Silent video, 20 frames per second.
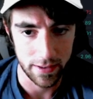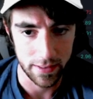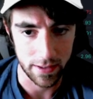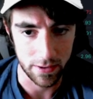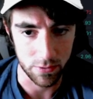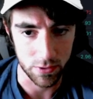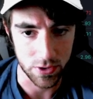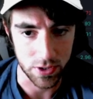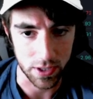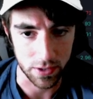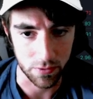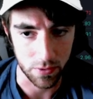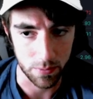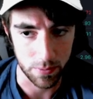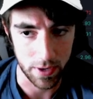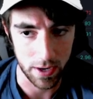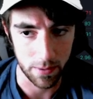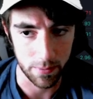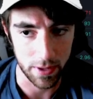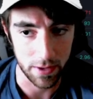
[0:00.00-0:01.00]
and reject
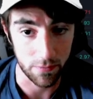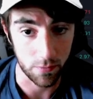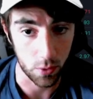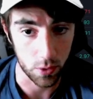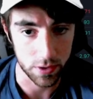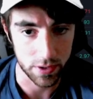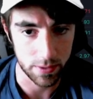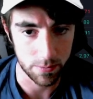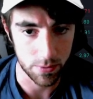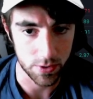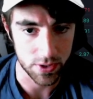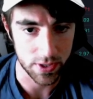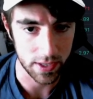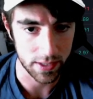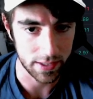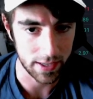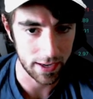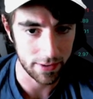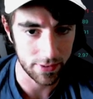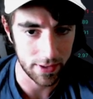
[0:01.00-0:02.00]
from there, but at
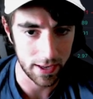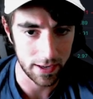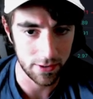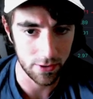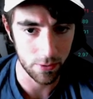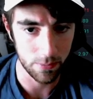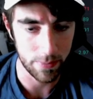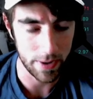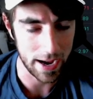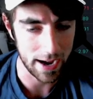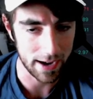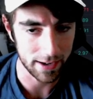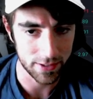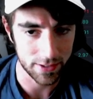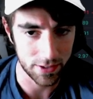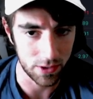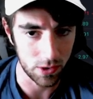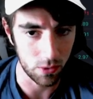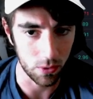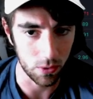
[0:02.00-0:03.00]
14% down, then you're back
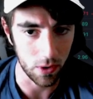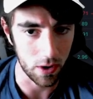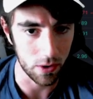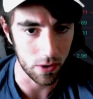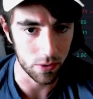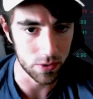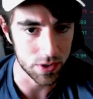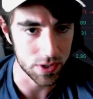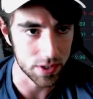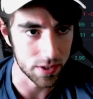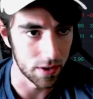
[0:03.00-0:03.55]
to new lows.